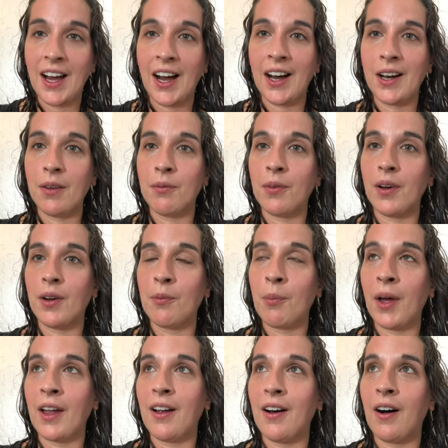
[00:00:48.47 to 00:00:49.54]
um,
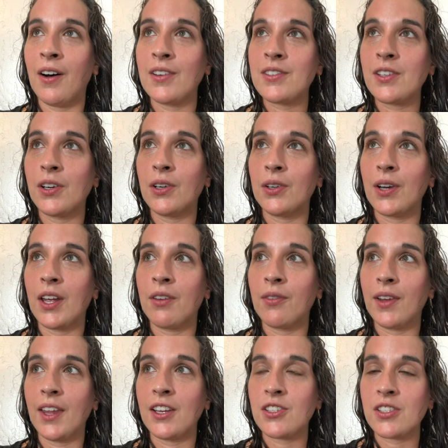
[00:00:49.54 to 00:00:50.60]
but also in
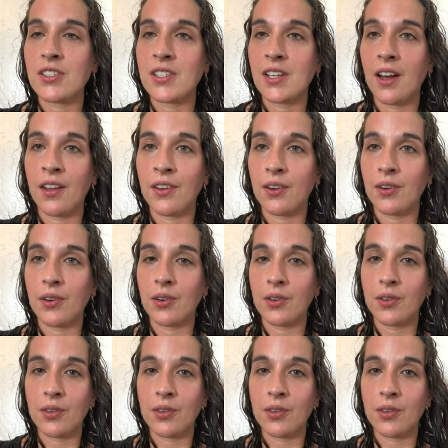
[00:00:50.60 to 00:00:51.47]
relation to other